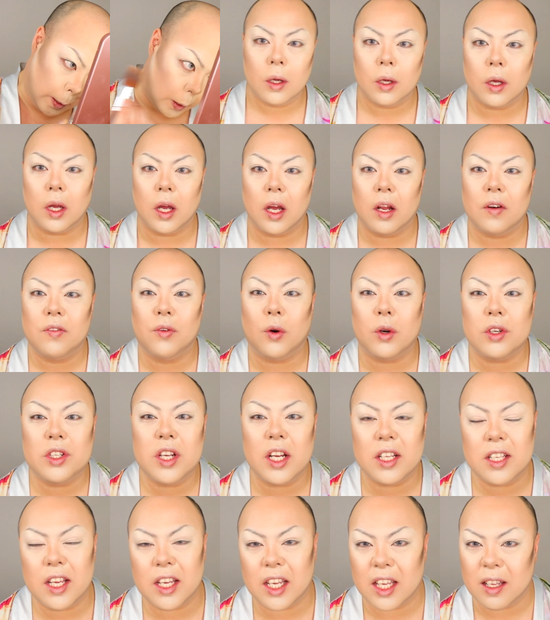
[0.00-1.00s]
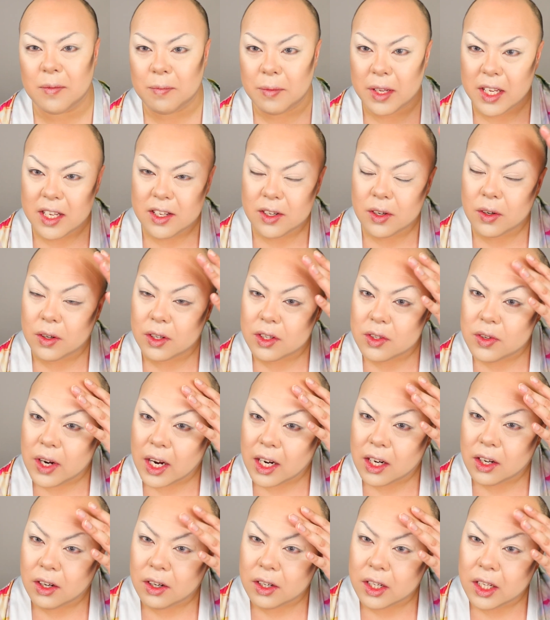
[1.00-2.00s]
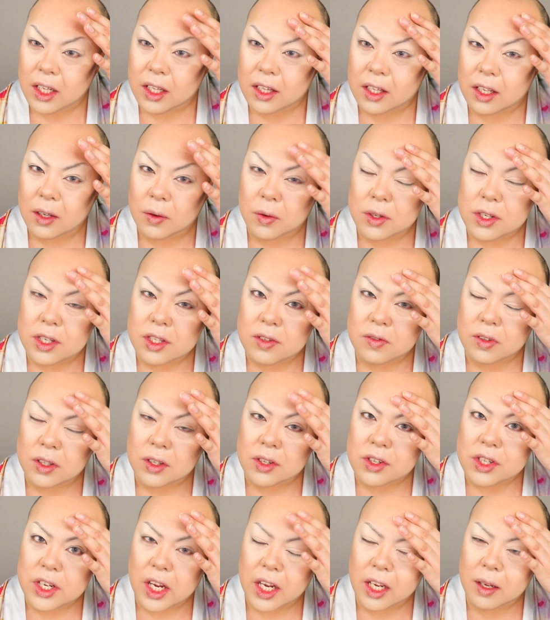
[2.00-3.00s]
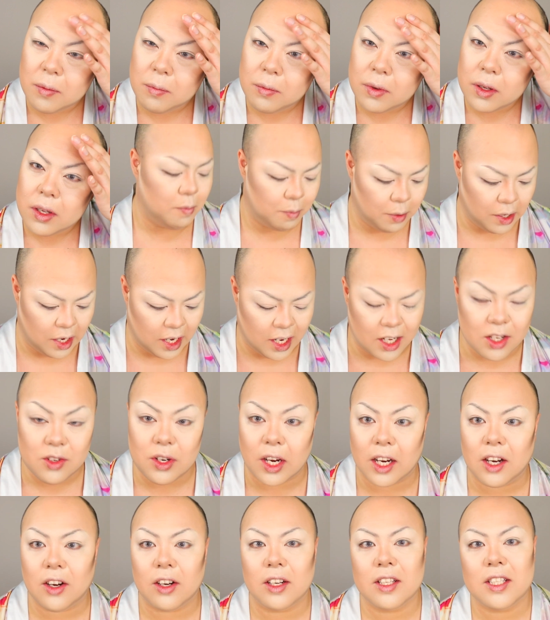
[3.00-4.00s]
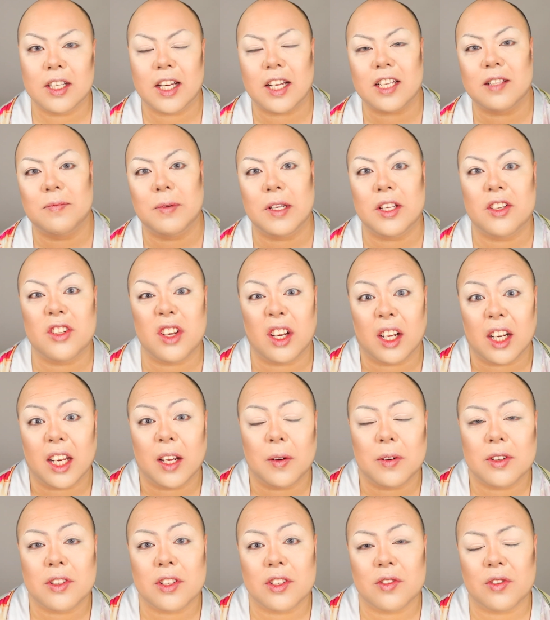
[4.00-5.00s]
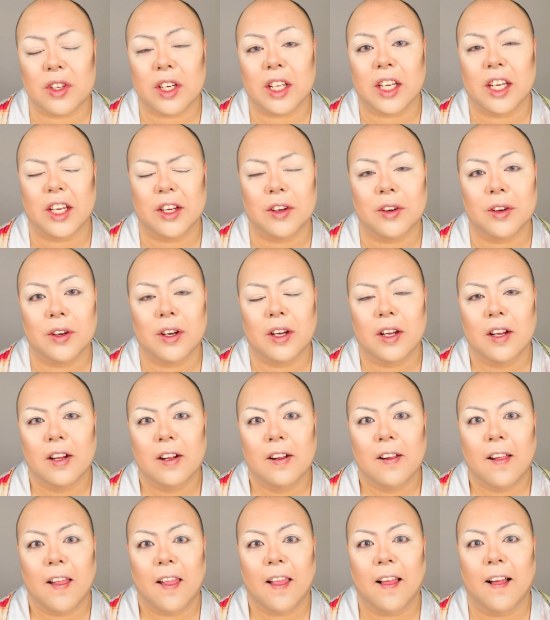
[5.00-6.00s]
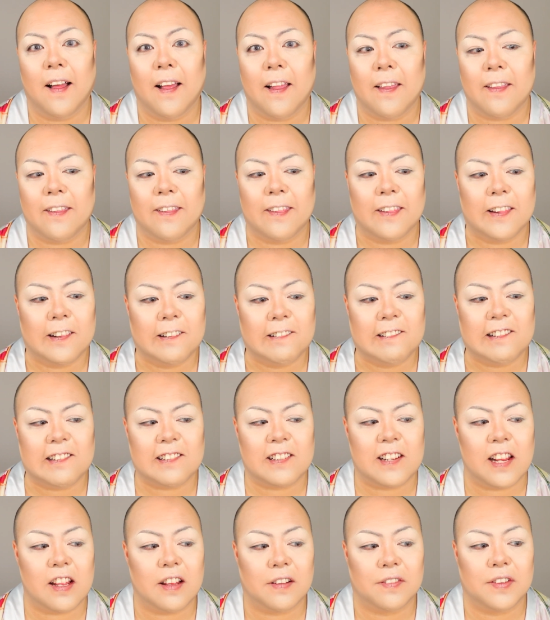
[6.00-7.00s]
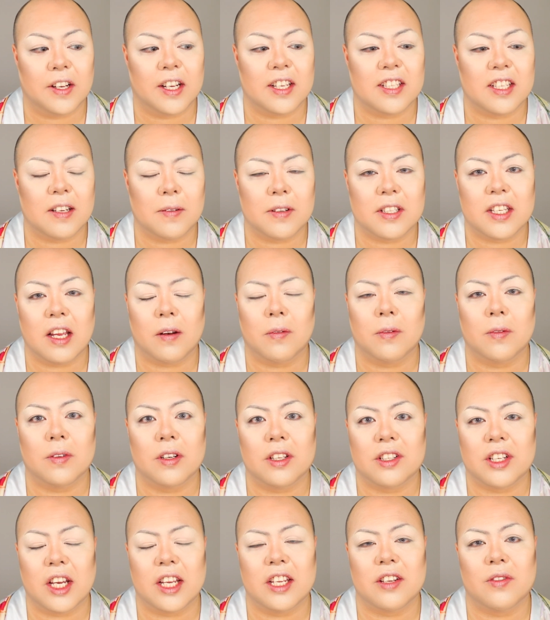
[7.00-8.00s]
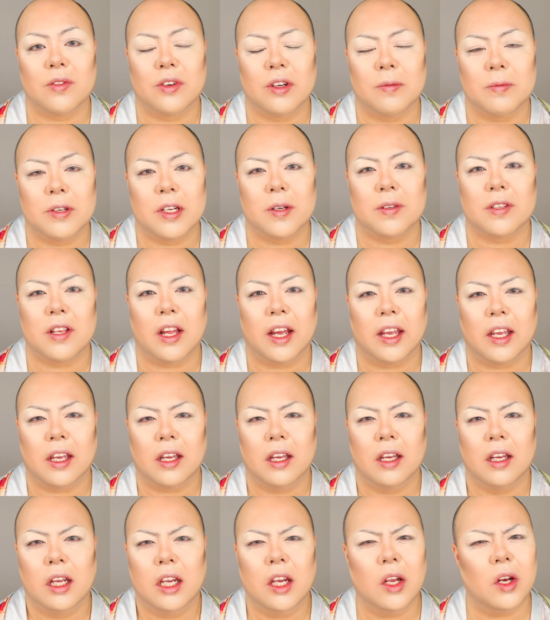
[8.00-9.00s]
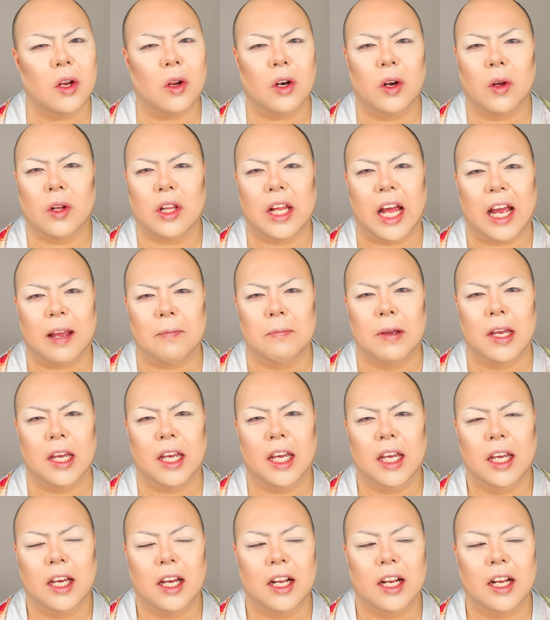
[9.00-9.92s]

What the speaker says: Yeah, unfortunately I didn't get to meet her at DragCon either, which is a real shame. But at DragCon I did get to meet Jiggly, which was really cute. And literally the first thing we said when in the changing room, she was like, "You don't look like me."